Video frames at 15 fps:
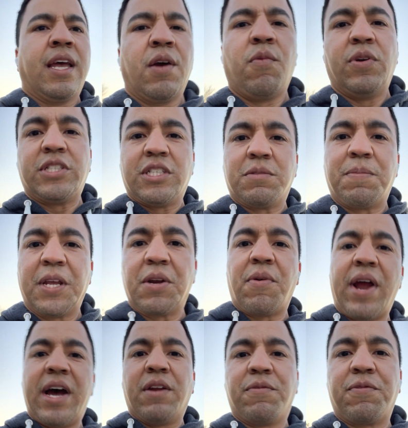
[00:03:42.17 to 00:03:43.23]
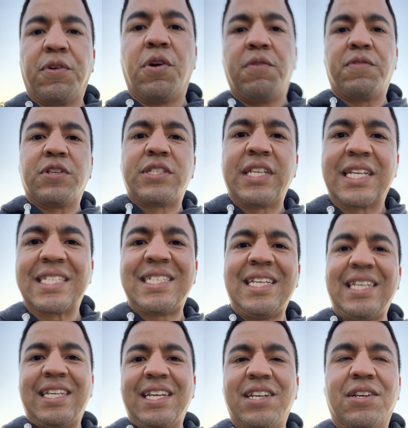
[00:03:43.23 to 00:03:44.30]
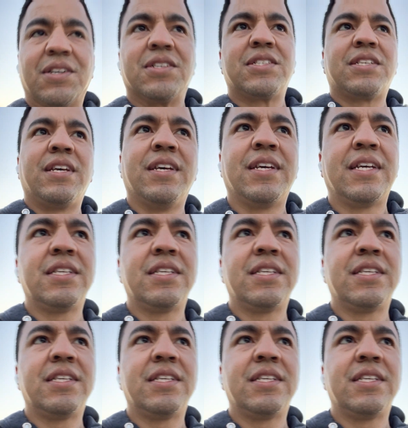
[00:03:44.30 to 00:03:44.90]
which has been around for over 60 years.